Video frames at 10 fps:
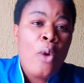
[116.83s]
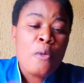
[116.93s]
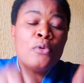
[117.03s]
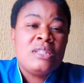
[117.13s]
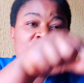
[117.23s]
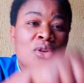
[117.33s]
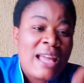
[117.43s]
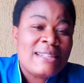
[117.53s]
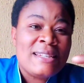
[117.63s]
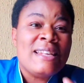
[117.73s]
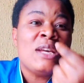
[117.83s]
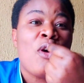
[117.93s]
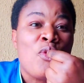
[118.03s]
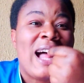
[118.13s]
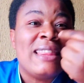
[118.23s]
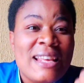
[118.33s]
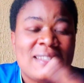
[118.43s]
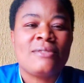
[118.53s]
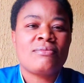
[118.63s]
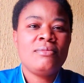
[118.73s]
When you put the salt, taste it. Is it what you can taste?
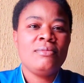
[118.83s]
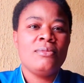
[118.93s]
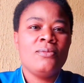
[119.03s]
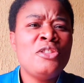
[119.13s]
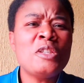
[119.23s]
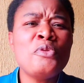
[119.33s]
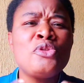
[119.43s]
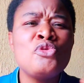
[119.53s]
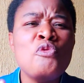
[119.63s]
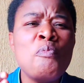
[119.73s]
Don't put too